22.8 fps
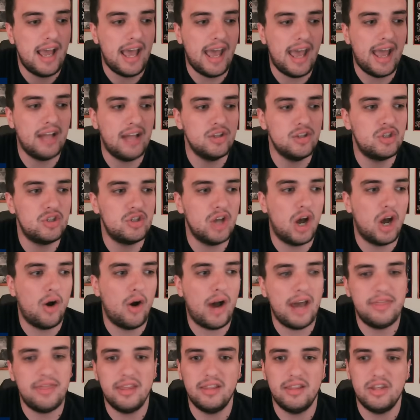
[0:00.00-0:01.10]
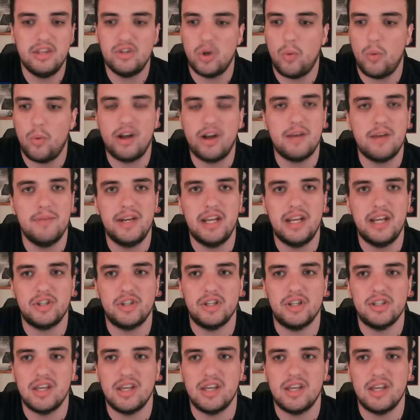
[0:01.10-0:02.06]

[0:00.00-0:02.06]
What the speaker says: And so I think these are welcome additions.